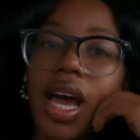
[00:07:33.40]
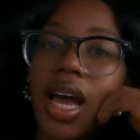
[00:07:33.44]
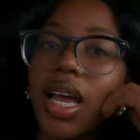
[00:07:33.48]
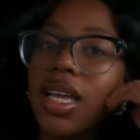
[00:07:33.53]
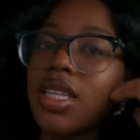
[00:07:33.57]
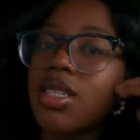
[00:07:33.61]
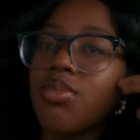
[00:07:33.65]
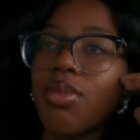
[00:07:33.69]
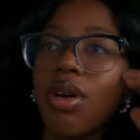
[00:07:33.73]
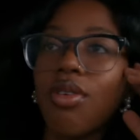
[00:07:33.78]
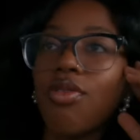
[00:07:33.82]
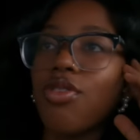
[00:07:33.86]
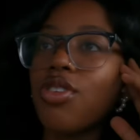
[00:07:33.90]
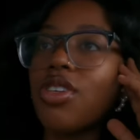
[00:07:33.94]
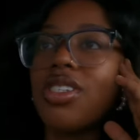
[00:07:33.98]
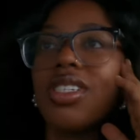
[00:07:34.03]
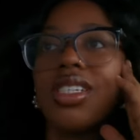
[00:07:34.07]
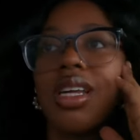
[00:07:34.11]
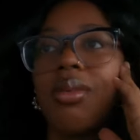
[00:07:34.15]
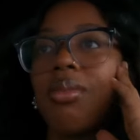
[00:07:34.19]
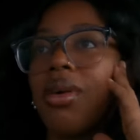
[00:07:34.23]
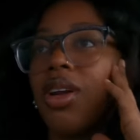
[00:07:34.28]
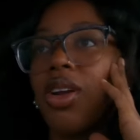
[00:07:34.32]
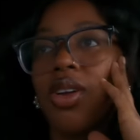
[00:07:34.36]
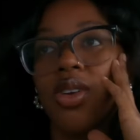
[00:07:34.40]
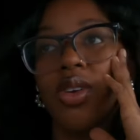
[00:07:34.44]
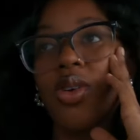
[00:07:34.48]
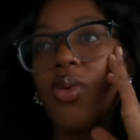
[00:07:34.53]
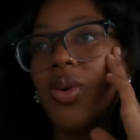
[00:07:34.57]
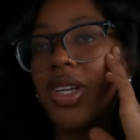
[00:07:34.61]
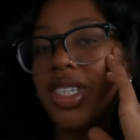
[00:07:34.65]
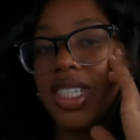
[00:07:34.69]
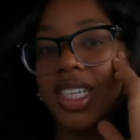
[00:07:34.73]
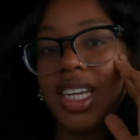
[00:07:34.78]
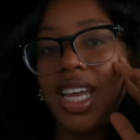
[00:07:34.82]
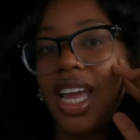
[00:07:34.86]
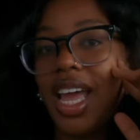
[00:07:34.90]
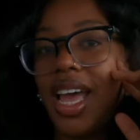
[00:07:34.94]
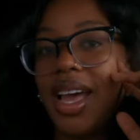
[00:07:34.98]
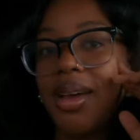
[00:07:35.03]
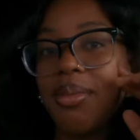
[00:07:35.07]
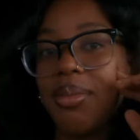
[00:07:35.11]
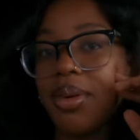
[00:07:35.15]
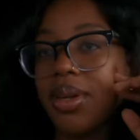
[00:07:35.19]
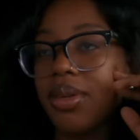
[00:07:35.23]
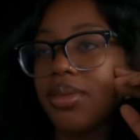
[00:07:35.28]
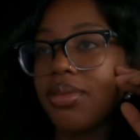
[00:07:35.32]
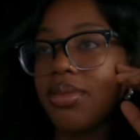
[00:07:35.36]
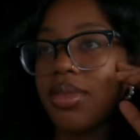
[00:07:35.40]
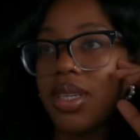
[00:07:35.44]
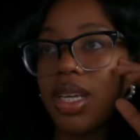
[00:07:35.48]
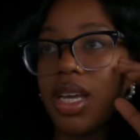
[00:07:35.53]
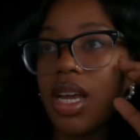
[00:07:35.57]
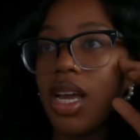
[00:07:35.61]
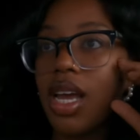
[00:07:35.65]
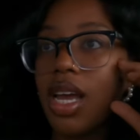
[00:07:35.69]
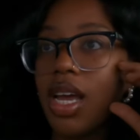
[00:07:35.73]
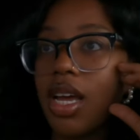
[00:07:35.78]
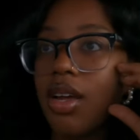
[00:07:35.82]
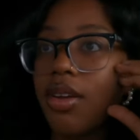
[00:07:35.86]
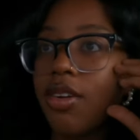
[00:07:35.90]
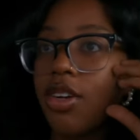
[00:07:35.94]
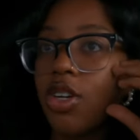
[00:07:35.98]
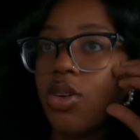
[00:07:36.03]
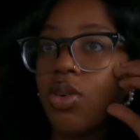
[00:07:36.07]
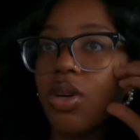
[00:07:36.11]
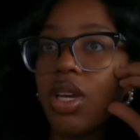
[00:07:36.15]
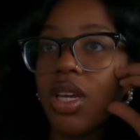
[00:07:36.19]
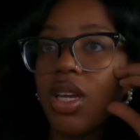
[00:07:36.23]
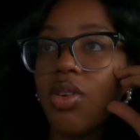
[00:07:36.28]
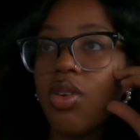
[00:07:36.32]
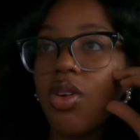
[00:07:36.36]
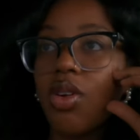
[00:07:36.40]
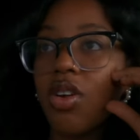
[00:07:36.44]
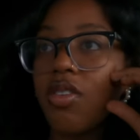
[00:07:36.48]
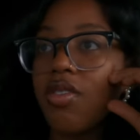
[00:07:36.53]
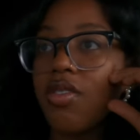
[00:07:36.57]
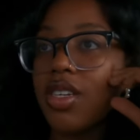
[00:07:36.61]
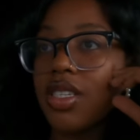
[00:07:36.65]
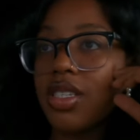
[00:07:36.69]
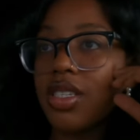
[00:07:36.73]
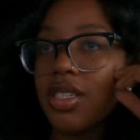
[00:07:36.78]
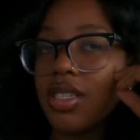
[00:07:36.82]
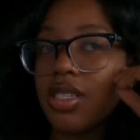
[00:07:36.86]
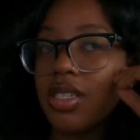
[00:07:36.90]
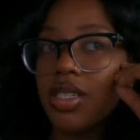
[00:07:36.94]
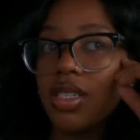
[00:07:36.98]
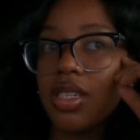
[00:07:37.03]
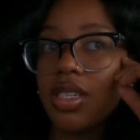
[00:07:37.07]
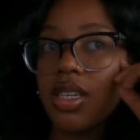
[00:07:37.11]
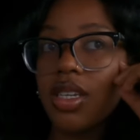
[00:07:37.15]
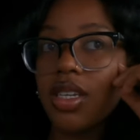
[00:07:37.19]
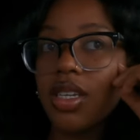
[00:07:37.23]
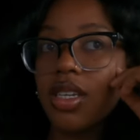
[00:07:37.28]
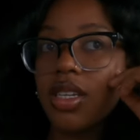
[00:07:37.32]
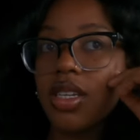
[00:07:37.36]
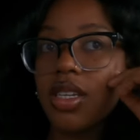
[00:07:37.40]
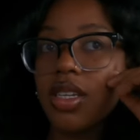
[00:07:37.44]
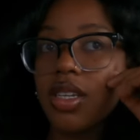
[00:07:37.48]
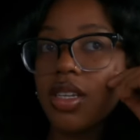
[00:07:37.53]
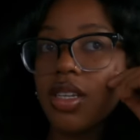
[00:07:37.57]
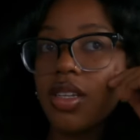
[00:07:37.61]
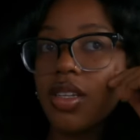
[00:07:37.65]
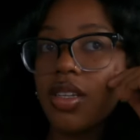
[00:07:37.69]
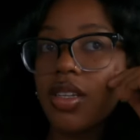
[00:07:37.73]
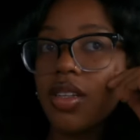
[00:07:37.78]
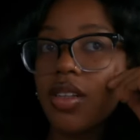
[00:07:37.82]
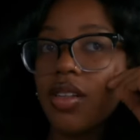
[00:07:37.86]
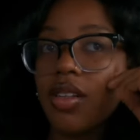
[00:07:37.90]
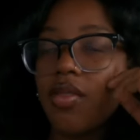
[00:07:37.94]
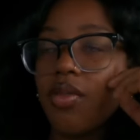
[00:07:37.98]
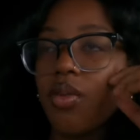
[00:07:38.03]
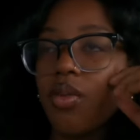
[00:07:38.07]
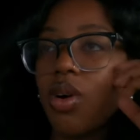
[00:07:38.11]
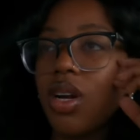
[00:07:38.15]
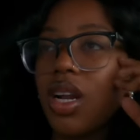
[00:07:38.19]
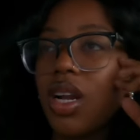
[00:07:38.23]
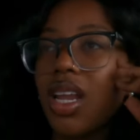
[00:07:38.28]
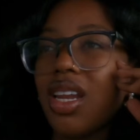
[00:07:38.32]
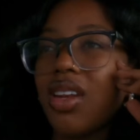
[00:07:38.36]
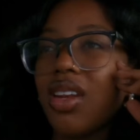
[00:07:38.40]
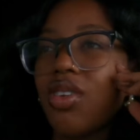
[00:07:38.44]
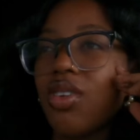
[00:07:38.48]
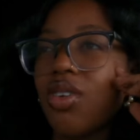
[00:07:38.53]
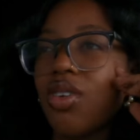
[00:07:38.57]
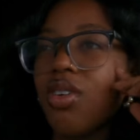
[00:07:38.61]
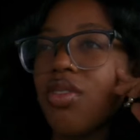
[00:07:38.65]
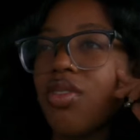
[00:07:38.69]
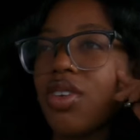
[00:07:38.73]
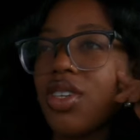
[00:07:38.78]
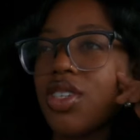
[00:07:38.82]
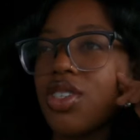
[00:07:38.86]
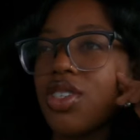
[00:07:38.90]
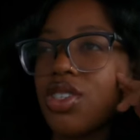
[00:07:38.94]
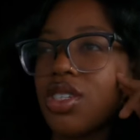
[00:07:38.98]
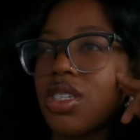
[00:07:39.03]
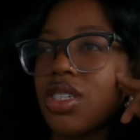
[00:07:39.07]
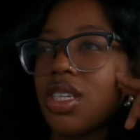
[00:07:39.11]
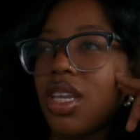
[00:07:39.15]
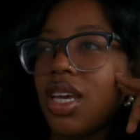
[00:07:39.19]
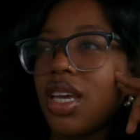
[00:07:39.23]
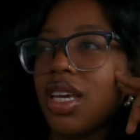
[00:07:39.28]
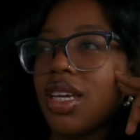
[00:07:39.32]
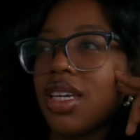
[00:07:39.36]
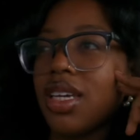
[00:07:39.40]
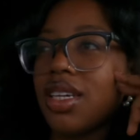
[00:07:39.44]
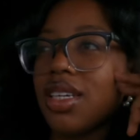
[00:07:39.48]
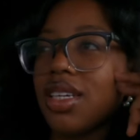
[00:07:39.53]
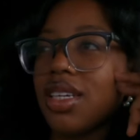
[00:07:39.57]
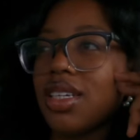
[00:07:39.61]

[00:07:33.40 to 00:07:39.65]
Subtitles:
it's my first time. I don't know what's gonna happen. Low-key nervous. Well, not nervous, just like,